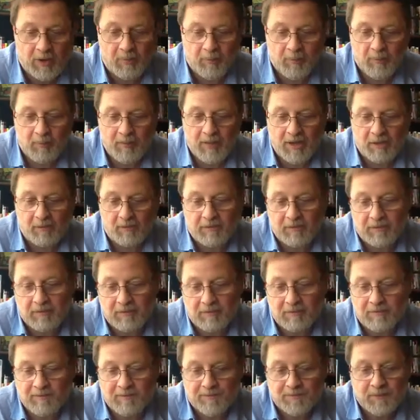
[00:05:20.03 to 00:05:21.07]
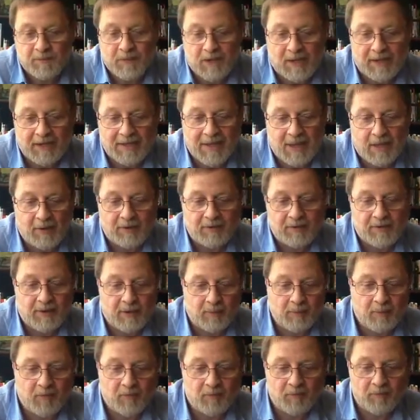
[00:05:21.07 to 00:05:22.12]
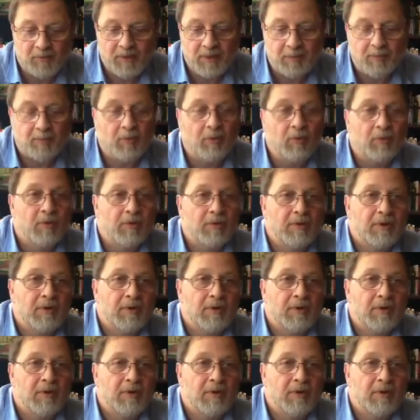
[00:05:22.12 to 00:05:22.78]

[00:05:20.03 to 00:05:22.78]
up a mountain, I counted the number of people